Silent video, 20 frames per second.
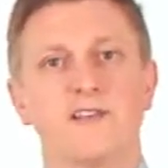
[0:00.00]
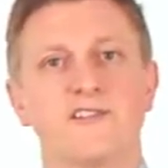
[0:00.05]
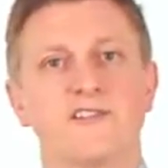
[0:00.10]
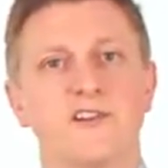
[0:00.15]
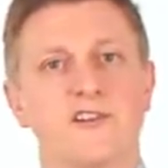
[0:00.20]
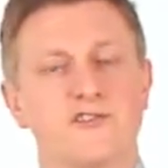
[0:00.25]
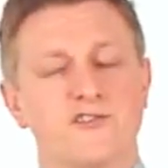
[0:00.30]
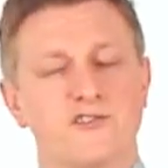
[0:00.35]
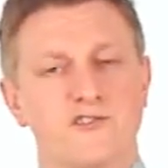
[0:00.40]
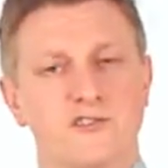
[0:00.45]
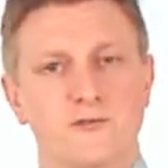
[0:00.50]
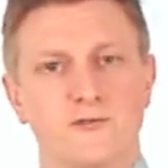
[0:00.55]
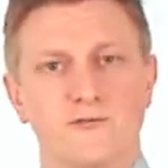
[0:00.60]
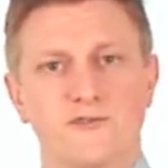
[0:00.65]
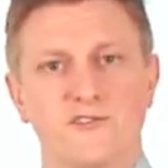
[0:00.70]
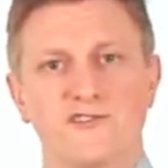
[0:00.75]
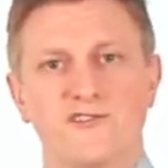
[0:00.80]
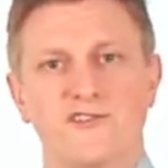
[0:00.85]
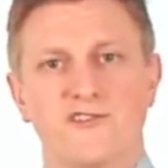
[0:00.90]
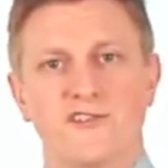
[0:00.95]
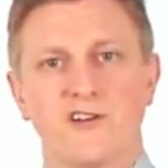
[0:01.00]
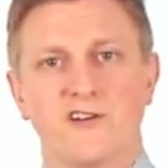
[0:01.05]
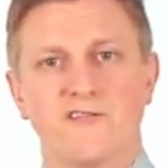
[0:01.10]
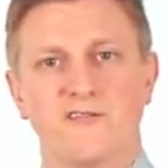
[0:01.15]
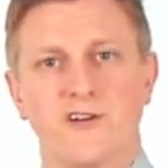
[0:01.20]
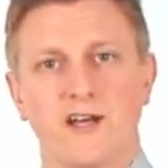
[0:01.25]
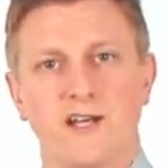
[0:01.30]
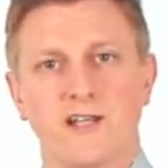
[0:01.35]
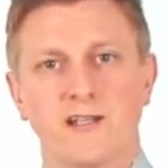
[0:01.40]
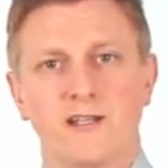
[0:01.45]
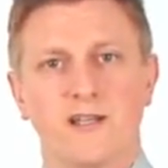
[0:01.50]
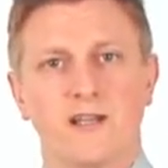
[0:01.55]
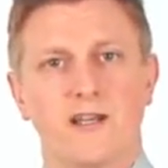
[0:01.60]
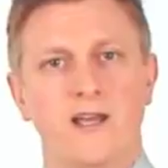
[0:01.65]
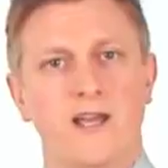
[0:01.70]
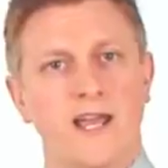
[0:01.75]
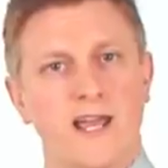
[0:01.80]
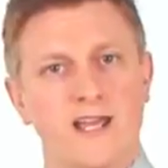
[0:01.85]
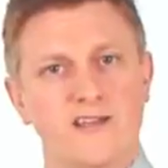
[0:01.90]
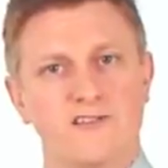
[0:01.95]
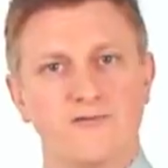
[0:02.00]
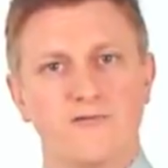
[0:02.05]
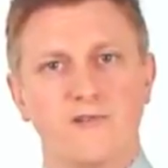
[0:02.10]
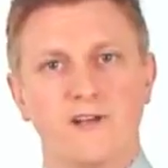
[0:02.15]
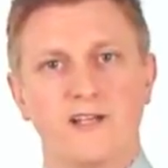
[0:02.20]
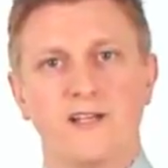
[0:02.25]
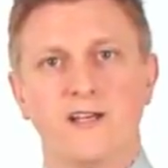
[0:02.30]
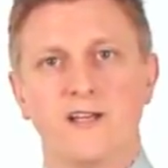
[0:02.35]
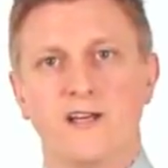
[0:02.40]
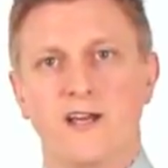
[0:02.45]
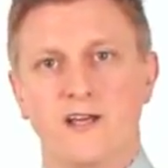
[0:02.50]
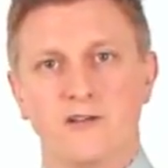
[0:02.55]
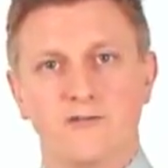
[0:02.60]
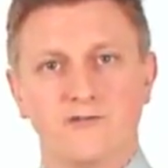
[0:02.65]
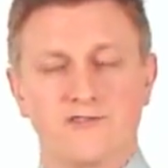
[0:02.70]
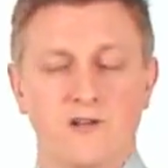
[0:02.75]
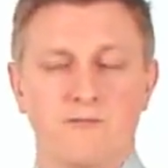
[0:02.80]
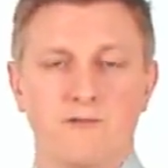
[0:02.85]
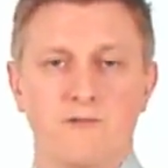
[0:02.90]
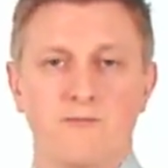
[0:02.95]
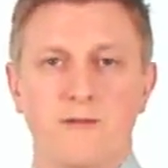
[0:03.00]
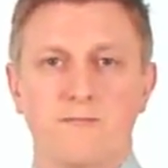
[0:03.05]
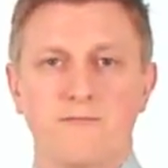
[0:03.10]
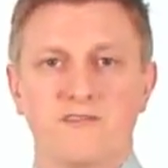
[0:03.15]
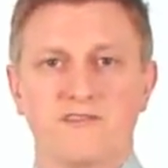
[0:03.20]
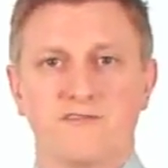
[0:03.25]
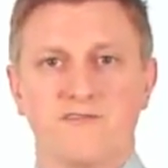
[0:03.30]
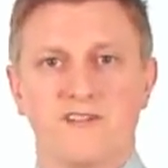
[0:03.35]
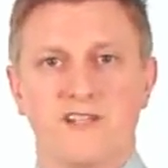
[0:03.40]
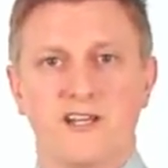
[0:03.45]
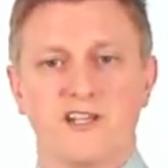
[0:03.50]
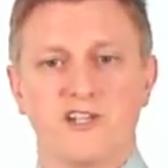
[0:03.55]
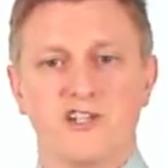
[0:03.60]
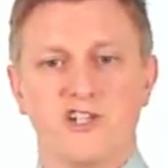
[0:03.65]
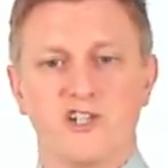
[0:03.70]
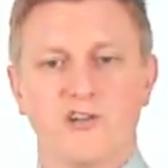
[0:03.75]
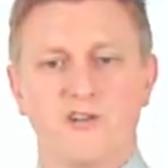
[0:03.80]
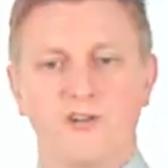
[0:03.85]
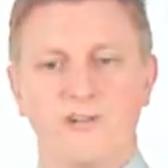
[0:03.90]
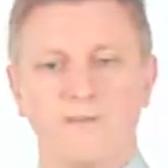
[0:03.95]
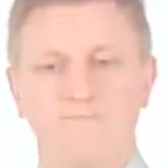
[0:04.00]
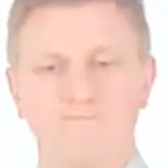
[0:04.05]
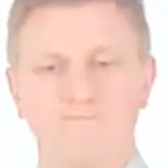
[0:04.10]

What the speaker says: such as the Ordnance Survey, Esri, and also we're members of the AGI.